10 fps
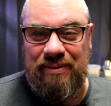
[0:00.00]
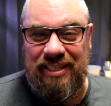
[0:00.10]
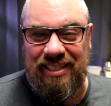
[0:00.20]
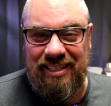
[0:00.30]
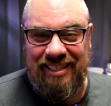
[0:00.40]

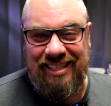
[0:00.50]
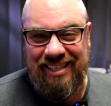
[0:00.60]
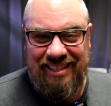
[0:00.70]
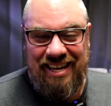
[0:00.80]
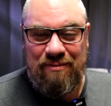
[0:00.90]
around here that
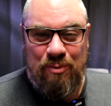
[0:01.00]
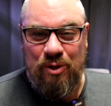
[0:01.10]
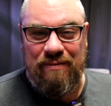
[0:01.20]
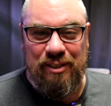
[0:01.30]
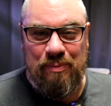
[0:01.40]
have
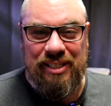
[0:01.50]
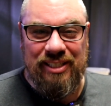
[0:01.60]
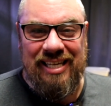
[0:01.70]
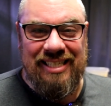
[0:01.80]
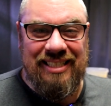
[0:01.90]
more of a
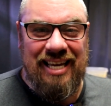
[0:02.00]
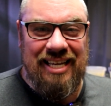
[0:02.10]
specialised